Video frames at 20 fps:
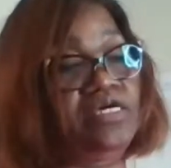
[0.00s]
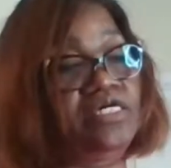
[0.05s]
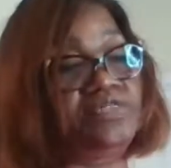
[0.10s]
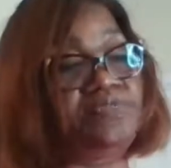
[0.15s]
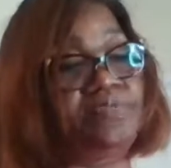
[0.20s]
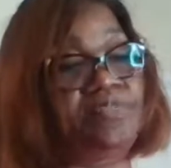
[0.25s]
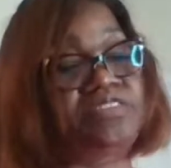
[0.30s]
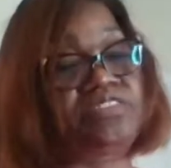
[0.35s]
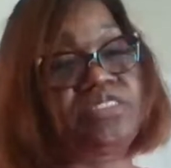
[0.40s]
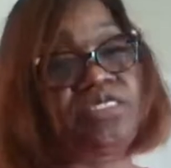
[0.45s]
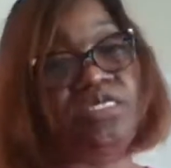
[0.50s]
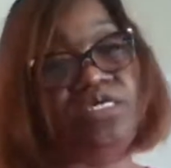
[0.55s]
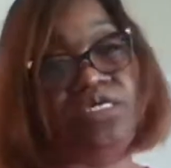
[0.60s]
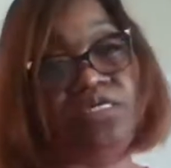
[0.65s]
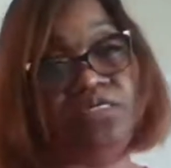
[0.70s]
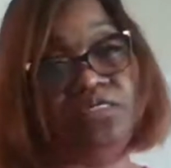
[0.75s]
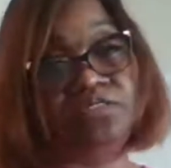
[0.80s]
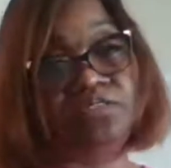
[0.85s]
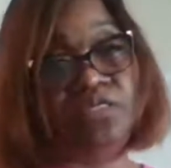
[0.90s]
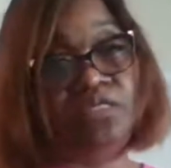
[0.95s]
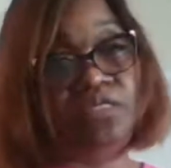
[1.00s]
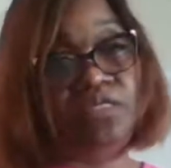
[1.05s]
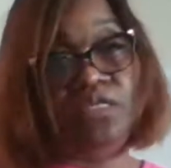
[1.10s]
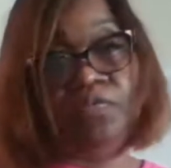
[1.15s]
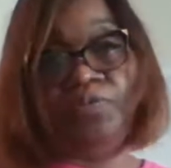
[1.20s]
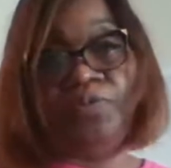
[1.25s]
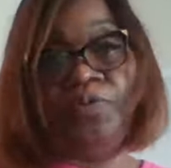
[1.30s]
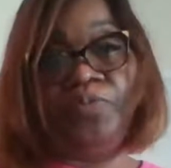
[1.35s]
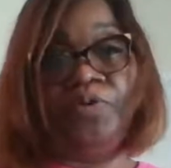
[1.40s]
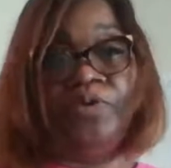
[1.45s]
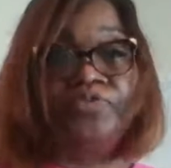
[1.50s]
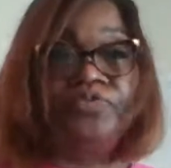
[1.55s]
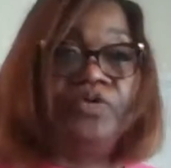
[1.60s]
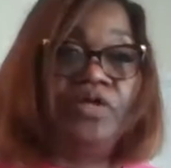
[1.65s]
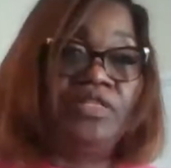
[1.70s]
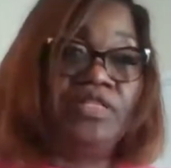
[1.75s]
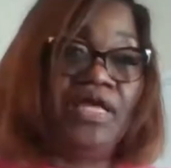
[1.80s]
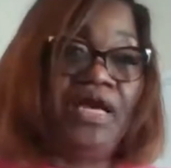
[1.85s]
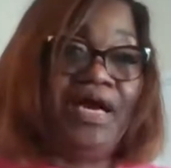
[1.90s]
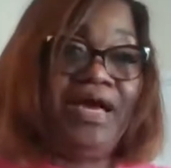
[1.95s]
of us been teased. We've been through a
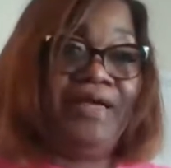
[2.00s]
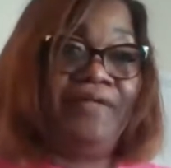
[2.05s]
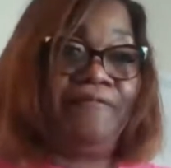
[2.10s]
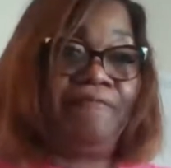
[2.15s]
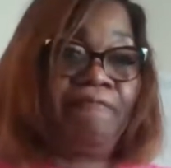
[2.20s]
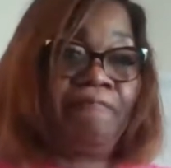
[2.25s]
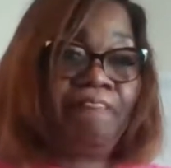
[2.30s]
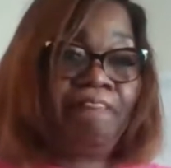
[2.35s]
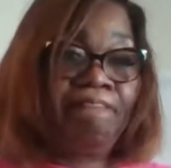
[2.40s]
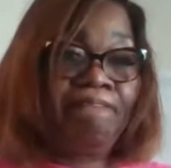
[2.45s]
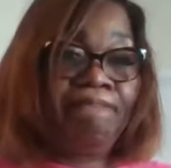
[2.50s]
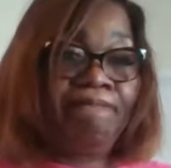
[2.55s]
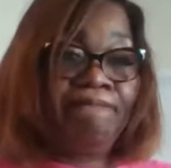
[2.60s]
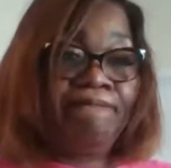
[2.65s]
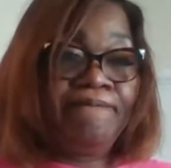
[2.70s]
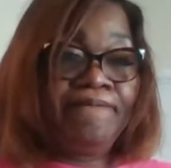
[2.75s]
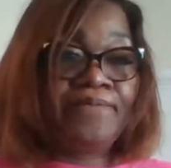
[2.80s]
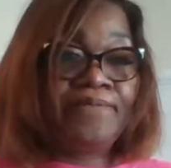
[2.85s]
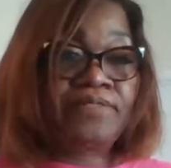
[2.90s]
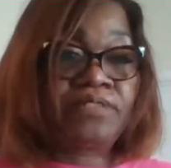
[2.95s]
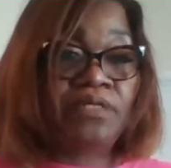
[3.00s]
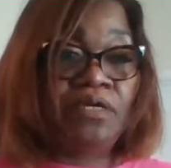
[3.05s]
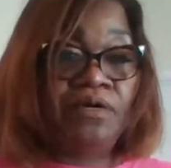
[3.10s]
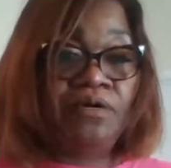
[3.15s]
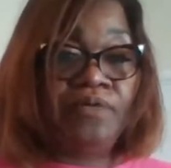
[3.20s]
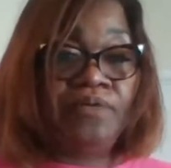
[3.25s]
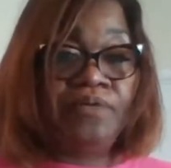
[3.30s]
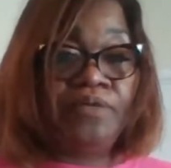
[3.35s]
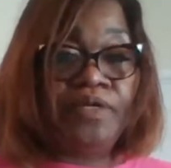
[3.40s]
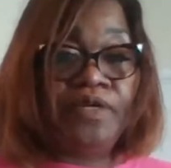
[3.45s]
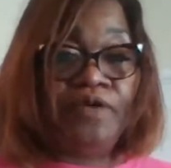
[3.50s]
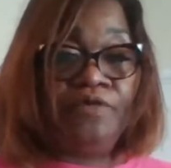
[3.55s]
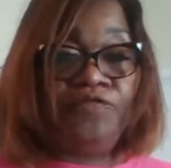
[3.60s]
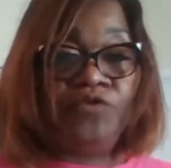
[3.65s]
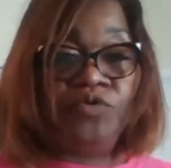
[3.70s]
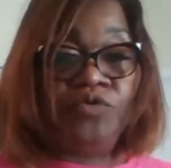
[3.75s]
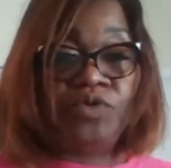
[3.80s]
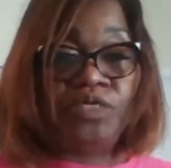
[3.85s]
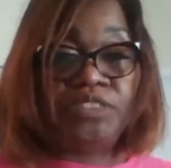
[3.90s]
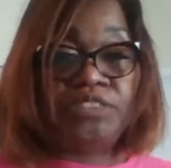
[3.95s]
lot. So if
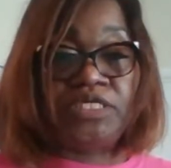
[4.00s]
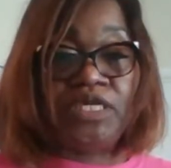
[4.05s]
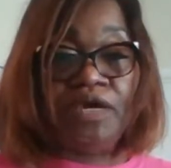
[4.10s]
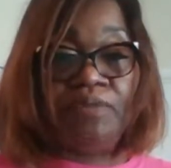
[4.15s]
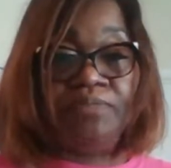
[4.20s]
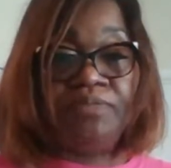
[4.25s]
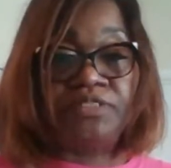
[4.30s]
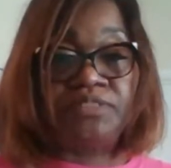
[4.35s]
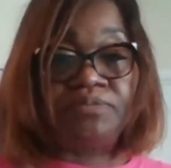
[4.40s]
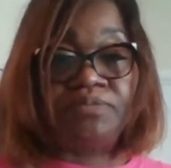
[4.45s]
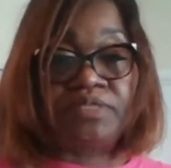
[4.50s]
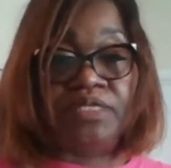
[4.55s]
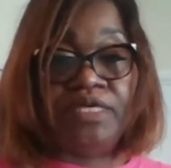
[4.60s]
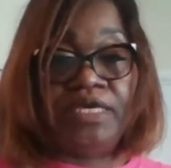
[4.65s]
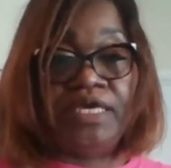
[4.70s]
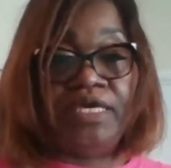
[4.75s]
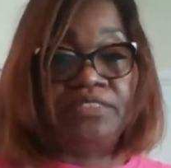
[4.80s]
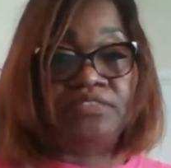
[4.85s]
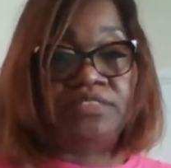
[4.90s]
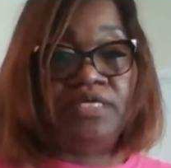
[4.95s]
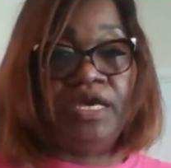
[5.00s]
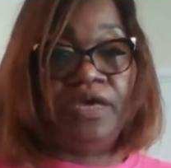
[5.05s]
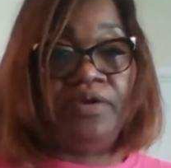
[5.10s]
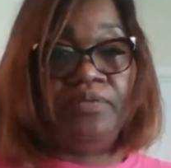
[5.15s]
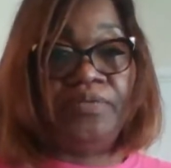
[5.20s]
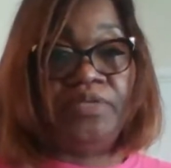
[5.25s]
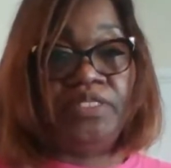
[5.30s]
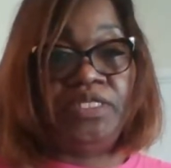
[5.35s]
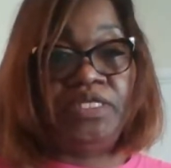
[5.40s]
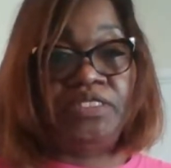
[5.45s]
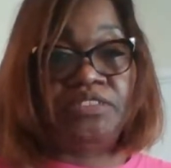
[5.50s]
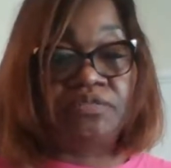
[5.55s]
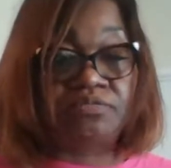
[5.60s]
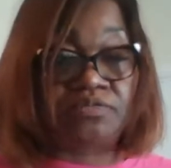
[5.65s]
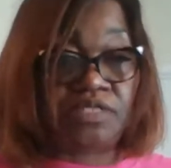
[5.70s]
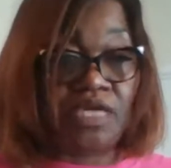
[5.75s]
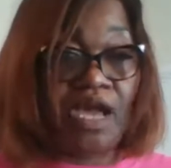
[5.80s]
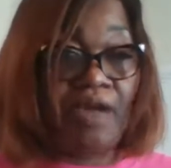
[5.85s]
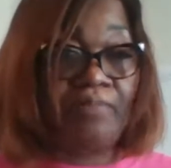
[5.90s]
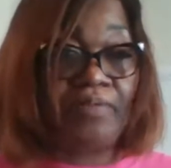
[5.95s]
you can tell me some things that we need,
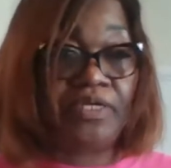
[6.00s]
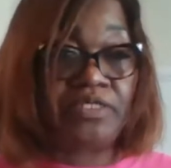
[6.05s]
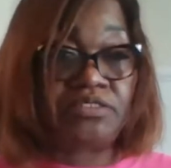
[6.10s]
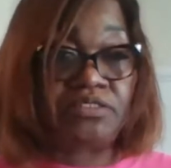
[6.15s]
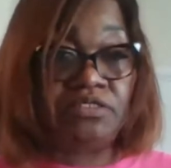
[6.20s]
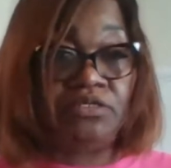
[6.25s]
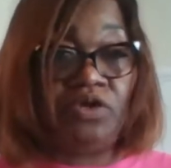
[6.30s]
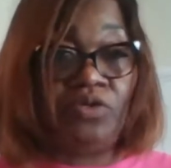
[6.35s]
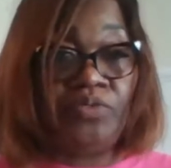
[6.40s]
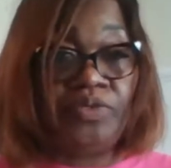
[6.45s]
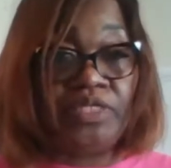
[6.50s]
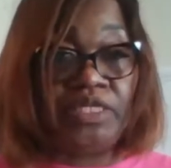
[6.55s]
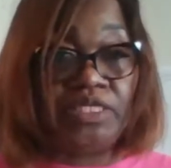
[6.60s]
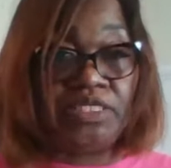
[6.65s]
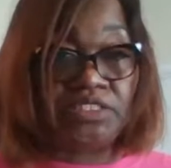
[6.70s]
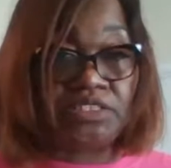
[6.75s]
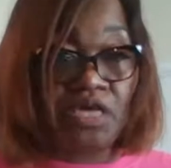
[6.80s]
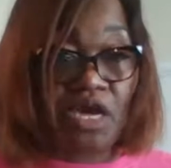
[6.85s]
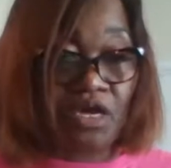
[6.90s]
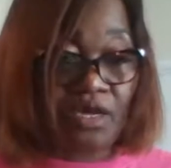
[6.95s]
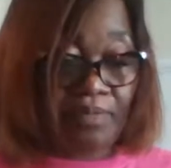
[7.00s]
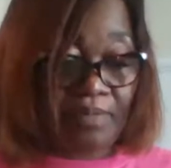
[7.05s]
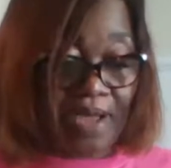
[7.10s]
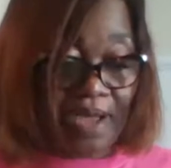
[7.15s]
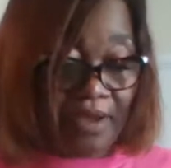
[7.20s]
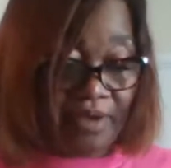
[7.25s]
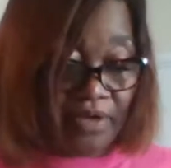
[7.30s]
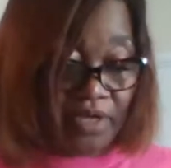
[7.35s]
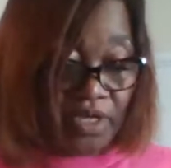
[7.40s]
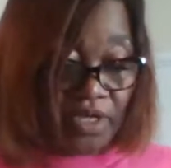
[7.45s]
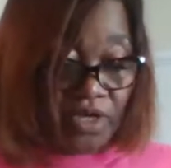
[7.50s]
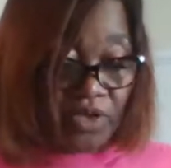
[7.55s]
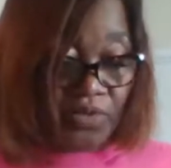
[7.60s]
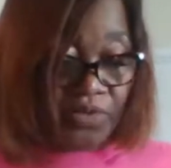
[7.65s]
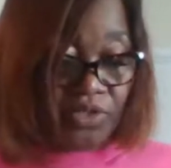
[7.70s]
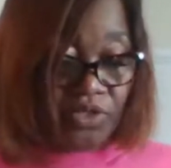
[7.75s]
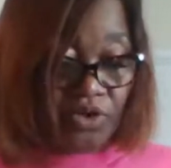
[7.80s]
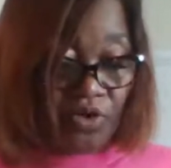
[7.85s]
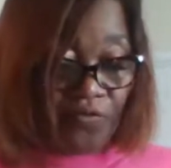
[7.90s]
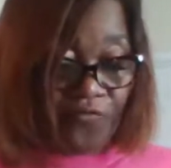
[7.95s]
some topics, we need to talk about.
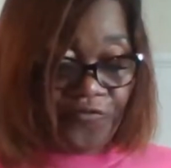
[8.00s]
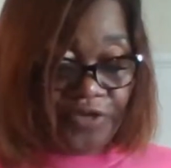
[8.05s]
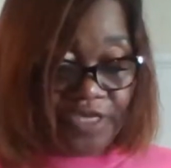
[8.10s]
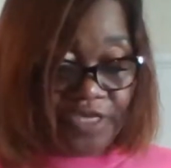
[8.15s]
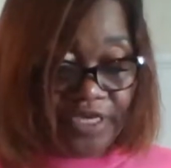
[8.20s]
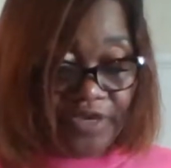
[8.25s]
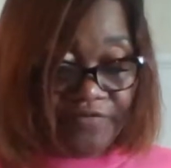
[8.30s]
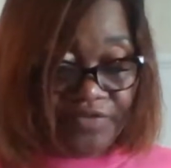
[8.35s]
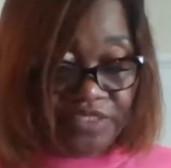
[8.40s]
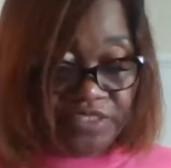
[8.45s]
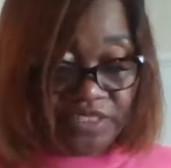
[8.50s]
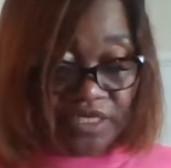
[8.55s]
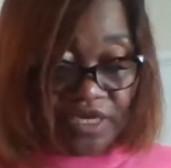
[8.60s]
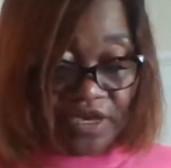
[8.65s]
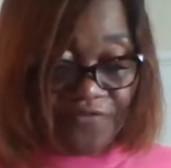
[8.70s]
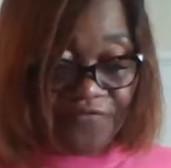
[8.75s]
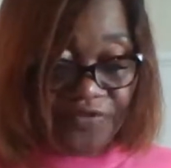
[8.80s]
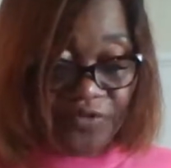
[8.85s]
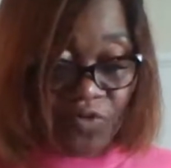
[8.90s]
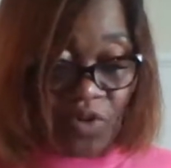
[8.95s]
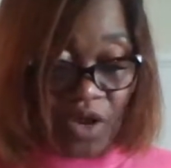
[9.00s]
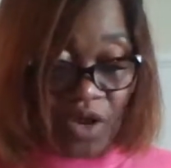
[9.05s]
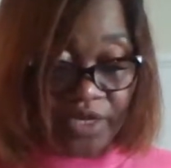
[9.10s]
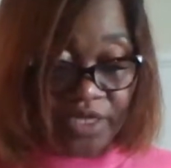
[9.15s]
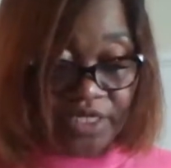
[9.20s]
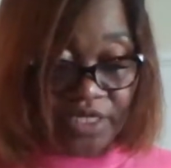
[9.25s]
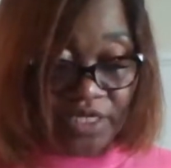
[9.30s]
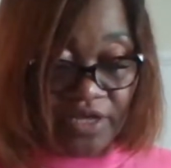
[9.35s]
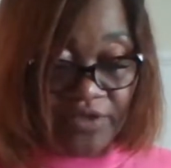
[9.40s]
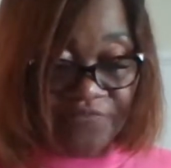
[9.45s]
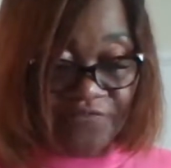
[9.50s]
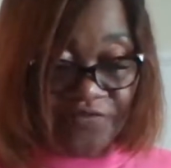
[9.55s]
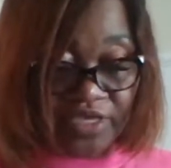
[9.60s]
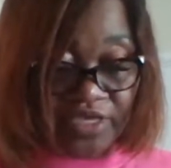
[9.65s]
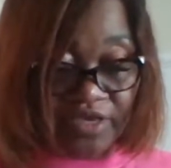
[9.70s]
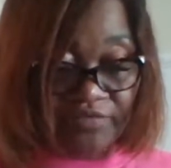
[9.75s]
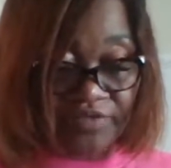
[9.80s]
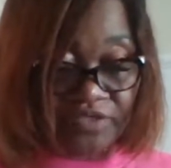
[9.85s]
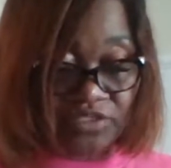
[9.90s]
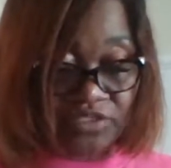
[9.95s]
Forgiveness and walking in
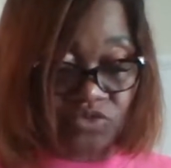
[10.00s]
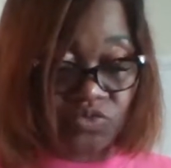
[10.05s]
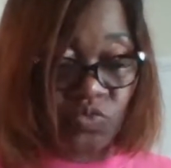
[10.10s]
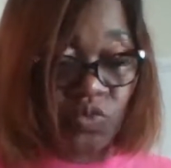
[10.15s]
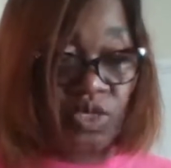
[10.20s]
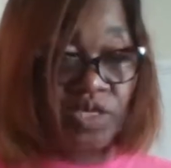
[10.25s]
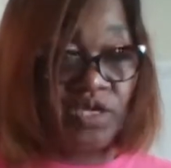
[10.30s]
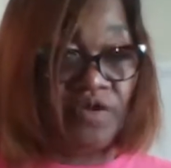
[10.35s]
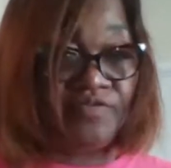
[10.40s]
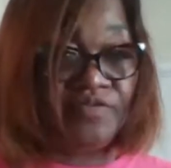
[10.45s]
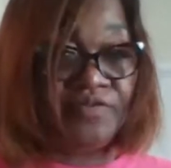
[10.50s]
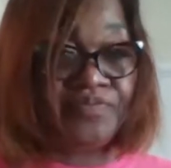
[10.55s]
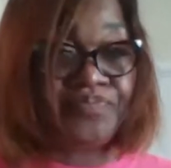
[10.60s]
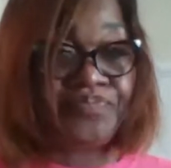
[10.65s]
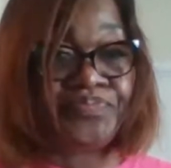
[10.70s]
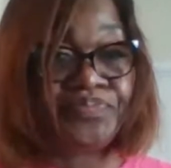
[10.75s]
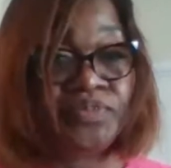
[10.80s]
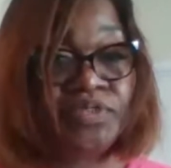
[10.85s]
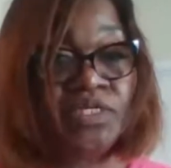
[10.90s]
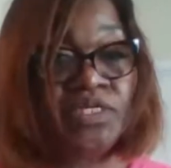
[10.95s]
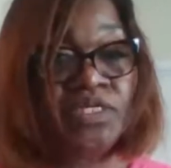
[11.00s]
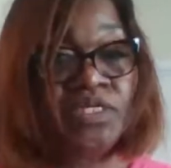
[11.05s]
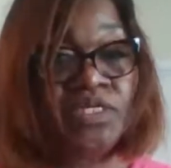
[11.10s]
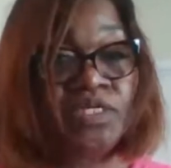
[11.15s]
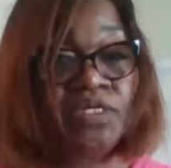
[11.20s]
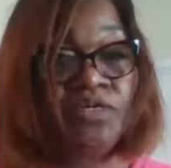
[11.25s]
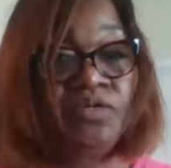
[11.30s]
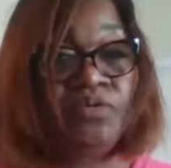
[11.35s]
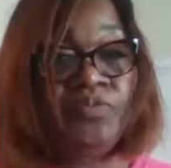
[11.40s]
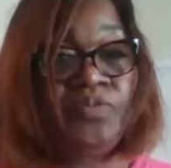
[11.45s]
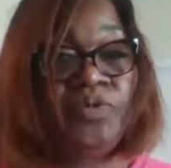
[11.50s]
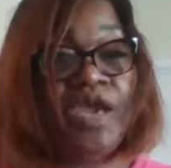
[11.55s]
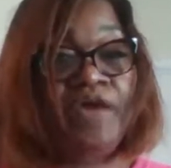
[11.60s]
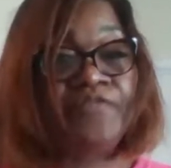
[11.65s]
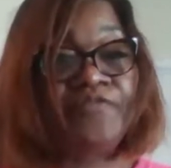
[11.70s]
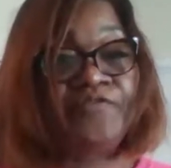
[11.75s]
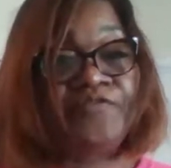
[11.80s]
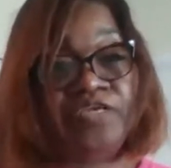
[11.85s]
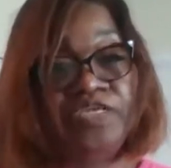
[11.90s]
unforgiveness is one of them. We got to